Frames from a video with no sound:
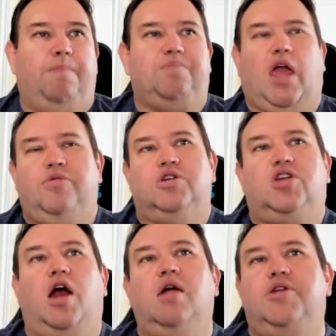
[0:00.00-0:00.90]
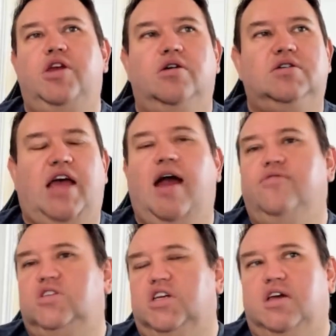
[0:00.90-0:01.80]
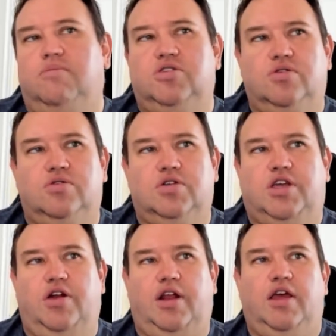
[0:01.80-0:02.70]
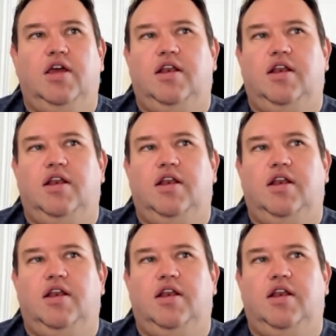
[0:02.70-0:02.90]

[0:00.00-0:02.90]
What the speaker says: In retirement years, average income with Social Security.